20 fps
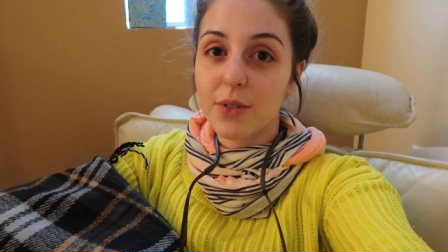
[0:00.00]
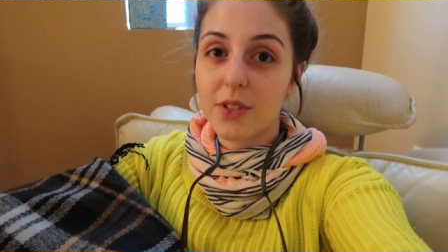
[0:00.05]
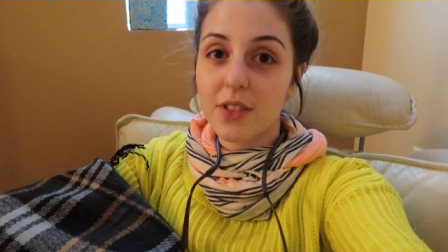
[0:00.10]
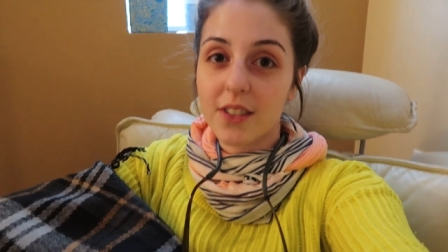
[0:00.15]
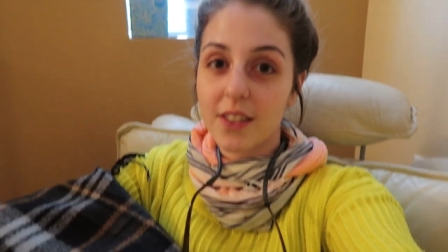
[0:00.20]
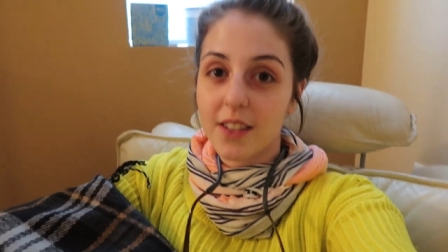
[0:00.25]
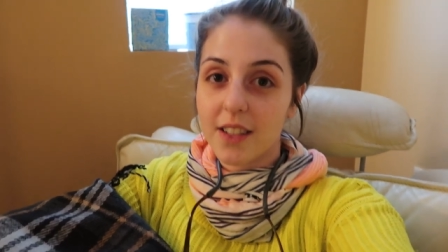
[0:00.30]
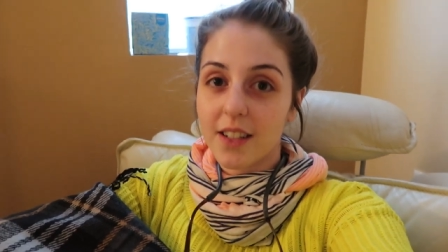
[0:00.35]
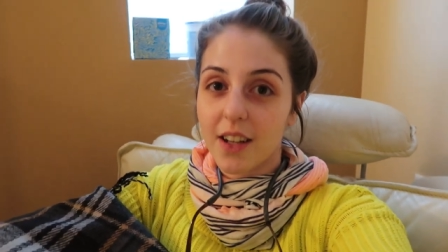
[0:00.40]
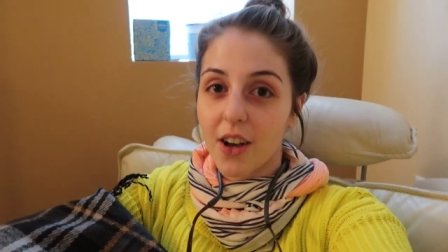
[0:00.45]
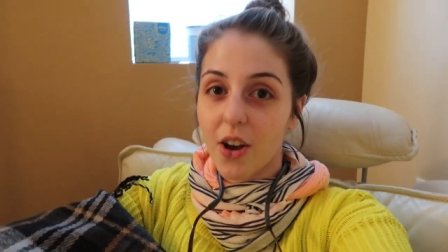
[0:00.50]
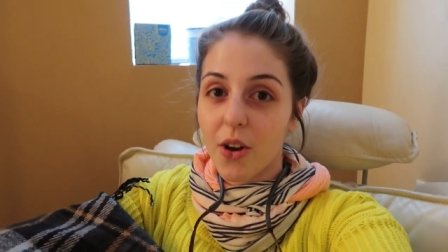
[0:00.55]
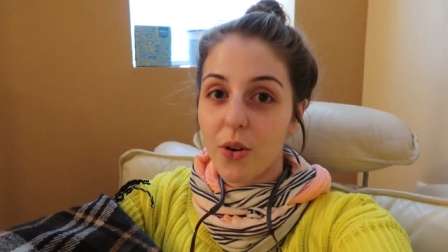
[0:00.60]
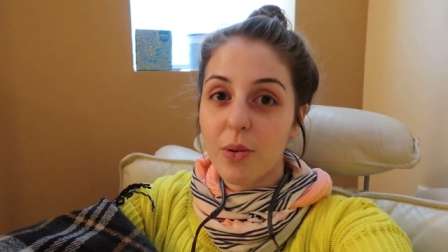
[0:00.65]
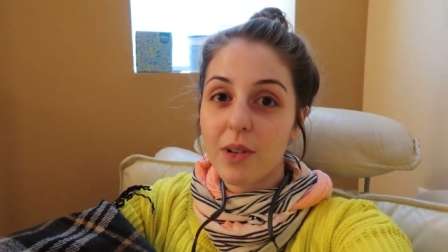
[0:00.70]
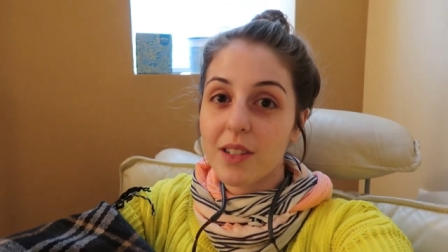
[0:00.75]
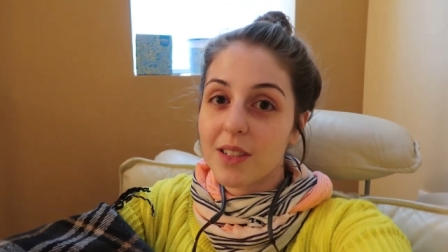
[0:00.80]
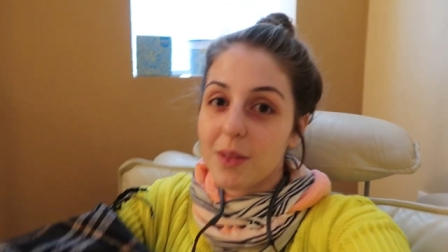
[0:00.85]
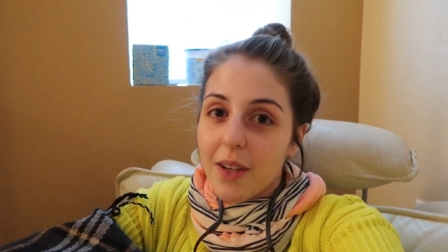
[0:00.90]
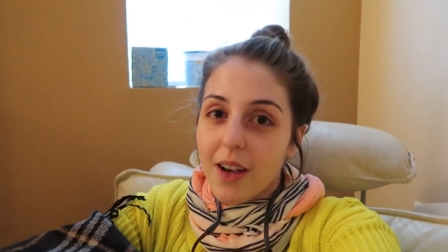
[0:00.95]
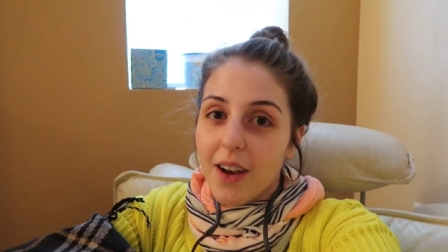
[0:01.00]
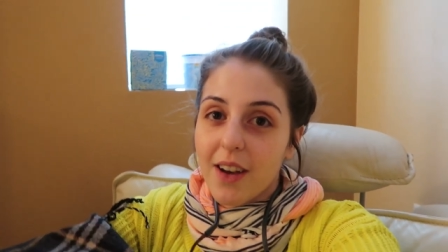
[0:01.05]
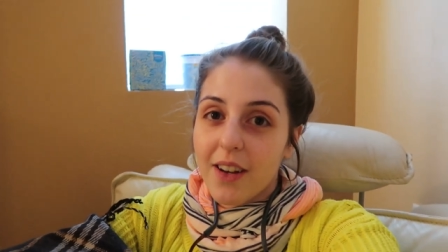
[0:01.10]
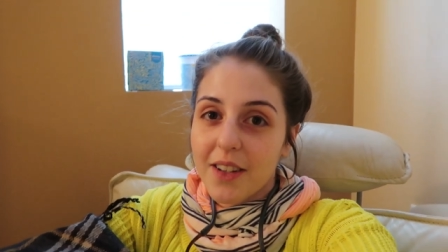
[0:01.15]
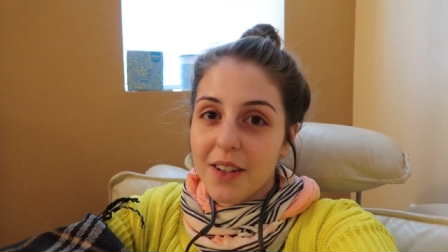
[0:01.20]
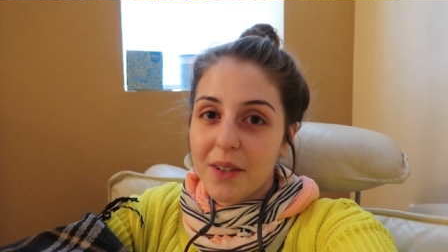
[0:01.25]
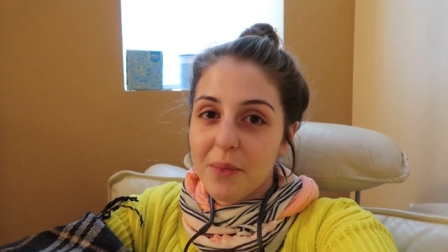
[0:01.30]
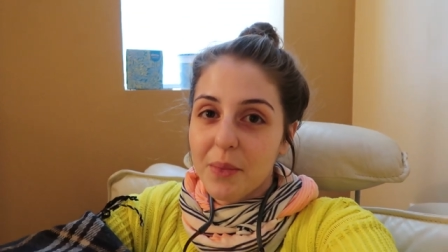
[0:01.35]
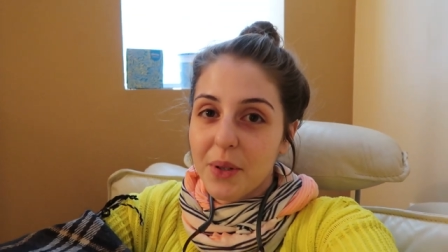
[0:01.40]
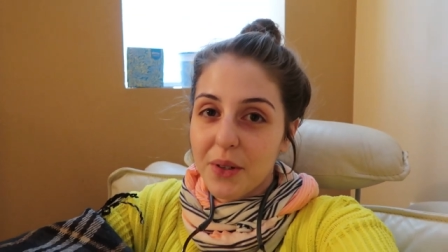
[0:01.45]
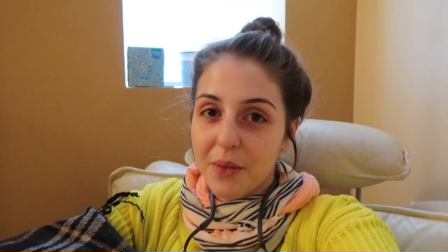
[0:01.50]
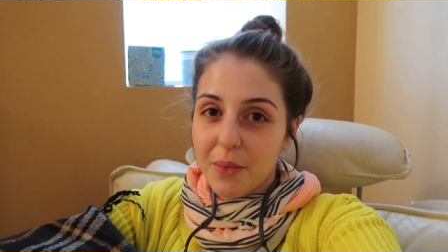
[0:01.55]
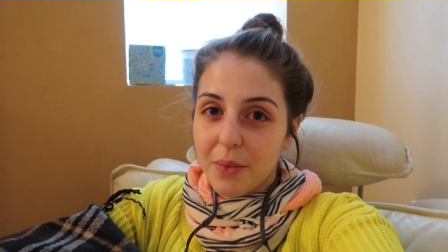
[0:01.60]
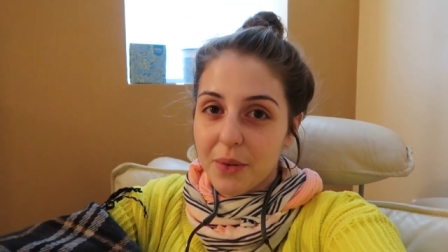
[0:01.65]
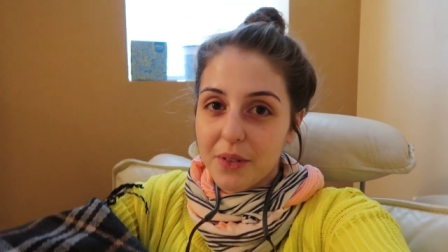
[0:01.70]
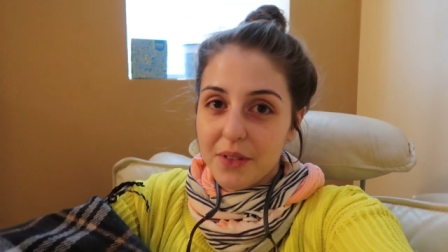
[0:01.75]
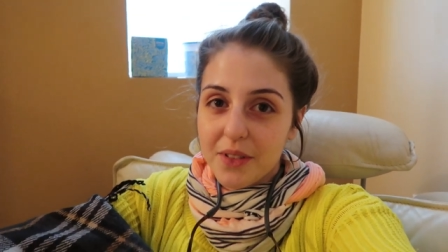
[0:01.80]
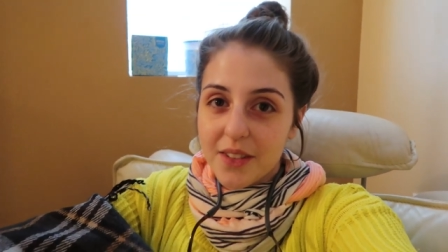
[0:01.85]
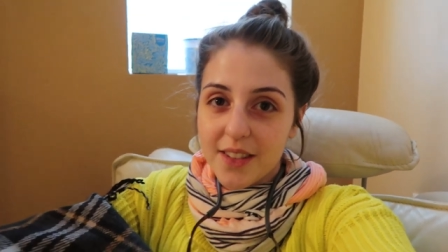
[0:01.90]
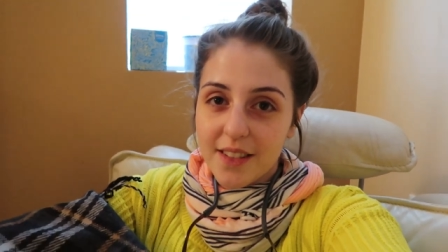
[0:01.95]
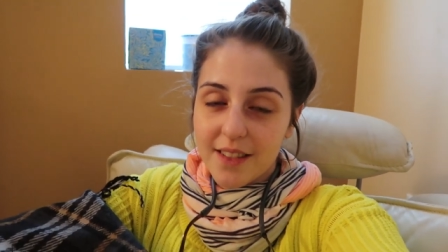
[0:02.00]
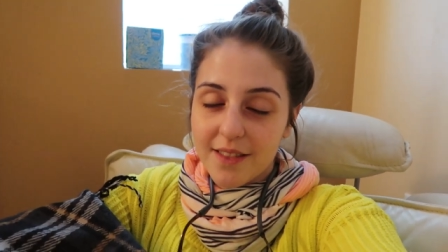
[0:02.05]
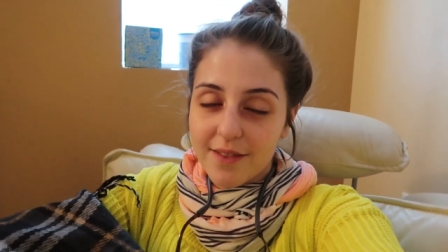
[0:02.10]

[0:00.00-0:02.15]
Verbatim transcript: We're just gonna always be Hanukkah miracles.